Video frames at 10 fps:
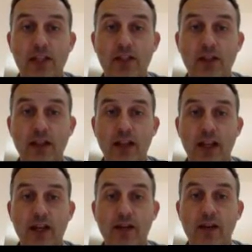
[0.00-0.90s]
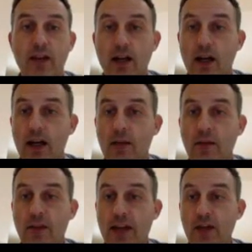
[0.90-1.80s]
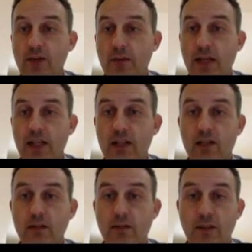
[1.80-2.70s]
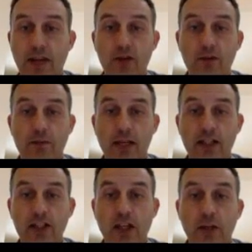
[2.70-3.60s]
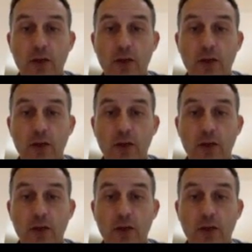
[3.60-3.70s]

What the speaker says: You got it there, 1,000 plus, 1,000 plus,